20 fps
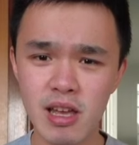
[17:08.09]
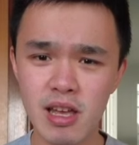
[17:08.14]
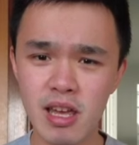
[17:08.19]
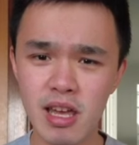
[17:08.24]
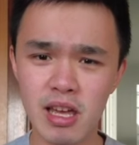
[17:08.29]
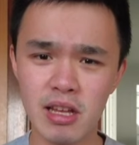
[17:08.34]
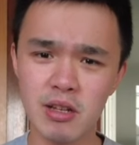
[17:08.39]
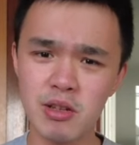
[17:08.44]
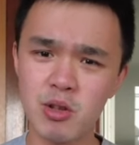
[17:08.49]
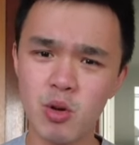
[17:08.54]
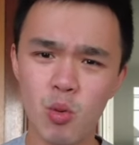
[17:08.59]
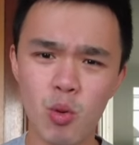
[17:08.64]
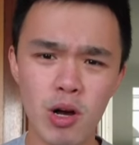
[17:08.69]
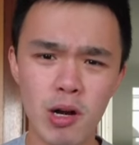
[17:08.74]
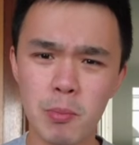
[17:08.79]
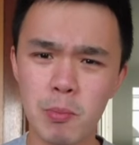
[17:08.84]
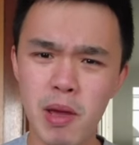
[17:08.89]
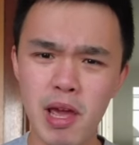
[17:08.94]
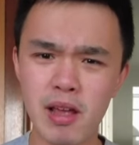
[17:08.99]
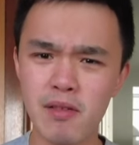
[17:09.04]
and you don't
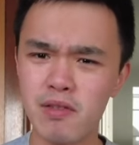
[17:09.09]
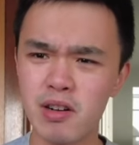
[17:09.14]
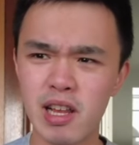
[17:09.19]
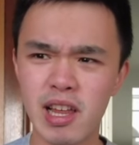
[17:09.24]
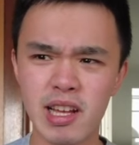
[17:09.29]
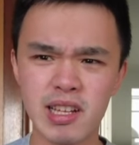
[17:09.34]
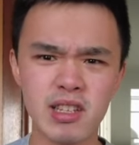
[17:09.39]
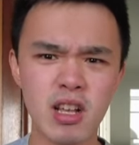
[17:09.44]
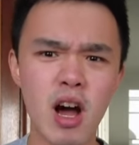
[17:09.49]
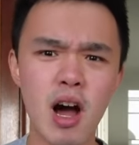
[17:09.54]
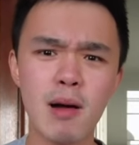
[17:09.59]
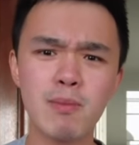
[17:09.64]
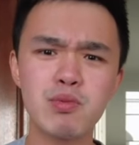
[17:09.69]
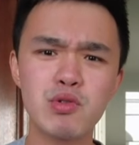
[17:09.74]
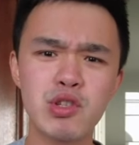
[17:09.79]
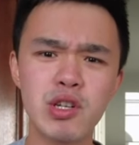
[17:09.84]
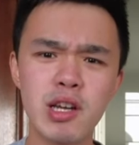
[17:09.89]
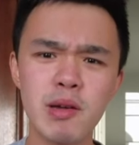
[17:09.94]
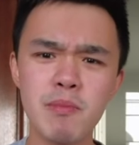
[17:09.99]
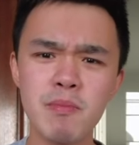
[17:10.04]
want to pay for like
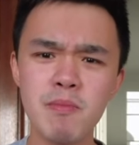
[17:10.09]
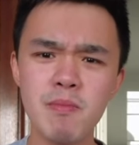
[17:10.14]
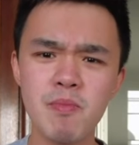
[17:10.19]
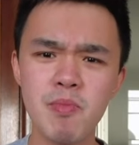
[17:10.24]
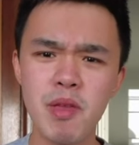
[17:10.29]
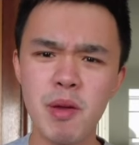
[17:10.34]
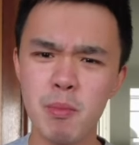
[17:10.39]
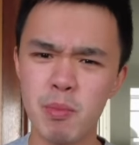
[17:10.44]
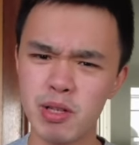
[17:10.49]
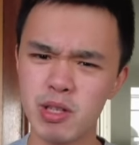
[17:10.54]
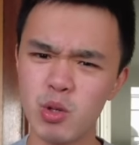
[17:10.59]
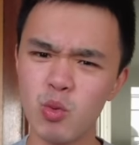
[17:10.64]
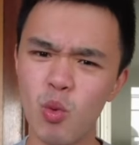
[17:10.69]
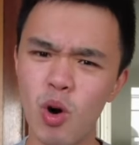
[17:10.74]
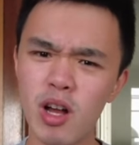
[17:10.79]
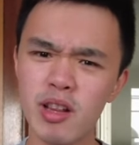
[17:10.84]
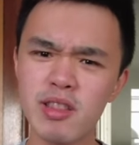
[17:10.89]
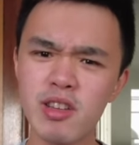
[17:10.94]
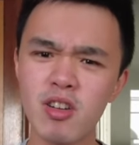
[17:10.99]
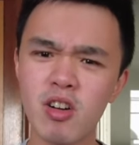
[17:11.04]
top trim, but you
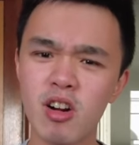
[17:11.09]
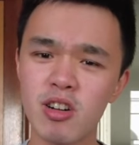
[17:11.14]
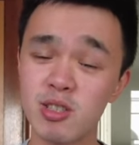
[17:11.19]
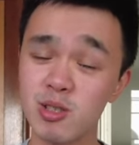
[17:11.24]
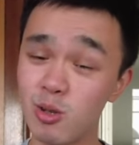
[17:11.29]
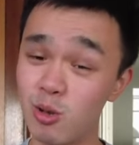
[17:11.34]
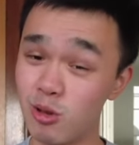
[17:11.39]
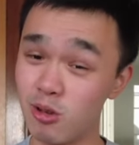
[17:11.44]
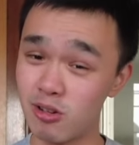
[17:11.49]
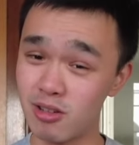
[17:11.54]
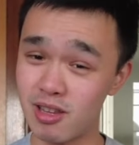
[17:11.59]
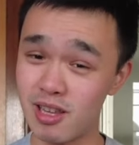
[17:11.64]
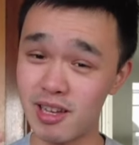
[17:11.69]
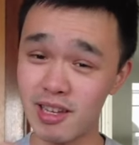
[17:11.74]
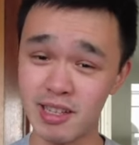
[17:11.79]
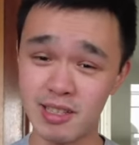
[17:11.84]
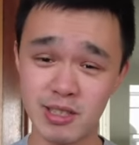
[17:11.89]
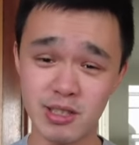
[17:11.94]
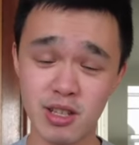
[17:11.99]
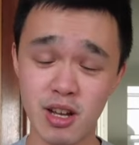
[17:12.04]
want the car to look
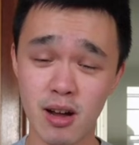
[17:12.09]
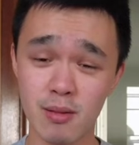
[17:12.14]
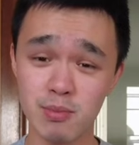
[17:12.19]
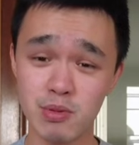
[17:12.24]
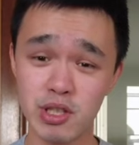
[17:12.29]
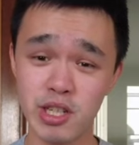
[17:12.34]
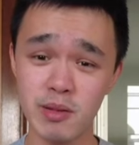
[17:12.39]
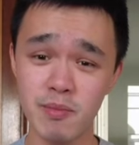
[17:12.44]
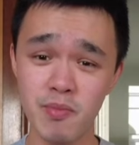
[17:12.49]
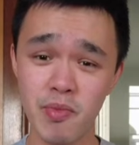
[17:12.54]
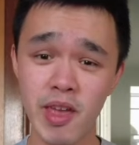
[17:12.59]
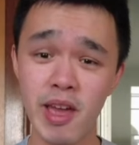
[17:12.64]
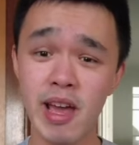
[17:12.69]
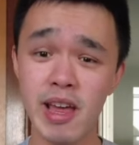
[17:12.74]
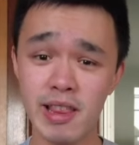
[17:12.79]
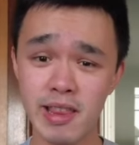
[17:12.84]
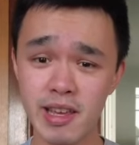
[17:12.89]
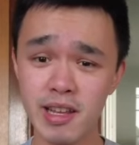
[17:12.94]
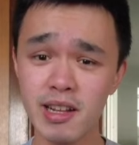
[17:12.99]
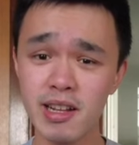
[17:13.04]
like it's top trim,
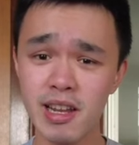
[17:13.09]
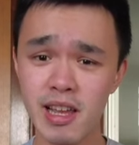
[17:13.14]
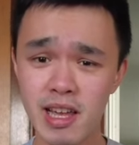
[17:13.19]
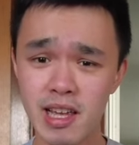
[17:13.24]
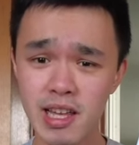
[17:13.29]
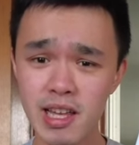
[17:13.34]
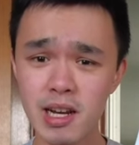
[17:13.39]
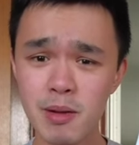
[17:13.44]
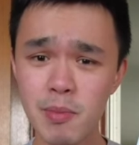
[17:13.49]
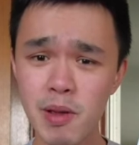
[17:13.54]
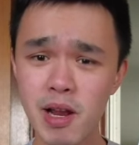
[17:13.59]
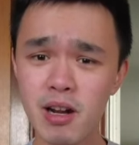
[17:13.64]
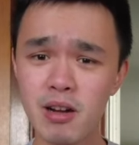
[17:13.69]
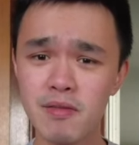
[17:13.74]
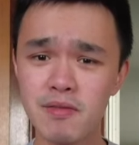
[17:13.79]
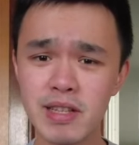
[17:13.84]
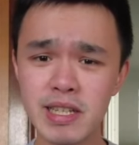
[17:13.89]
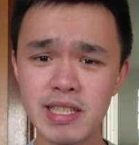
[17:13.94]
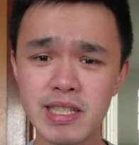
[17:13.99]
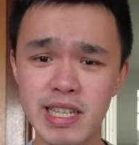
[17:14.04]
then get a pair
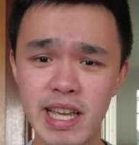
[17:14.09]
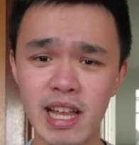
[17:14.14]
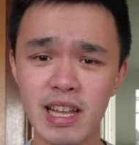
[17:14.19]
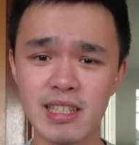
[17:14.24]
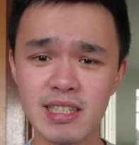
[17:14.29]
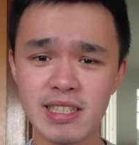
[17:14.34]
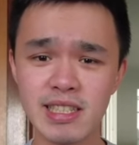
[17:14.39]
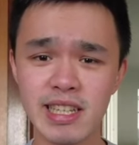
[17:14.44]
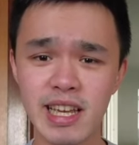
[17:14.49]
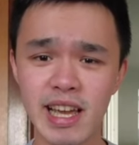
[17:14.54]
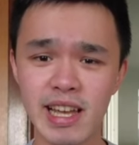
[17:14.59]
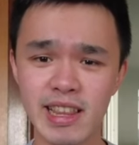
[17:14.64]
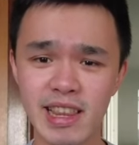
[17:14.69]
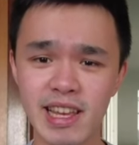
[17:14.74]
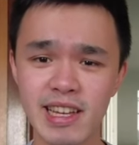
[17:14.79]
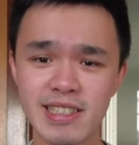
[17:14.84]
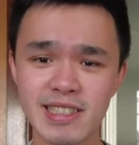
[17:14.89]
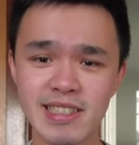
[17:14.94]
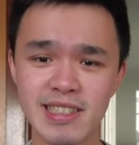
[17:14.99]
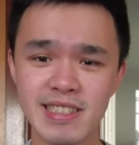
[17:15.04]
of these LED
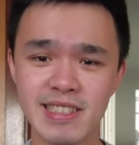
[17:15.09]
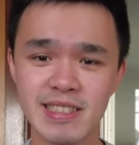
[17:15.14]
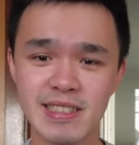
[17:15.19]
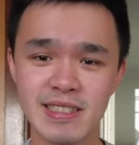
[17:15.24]
headlights.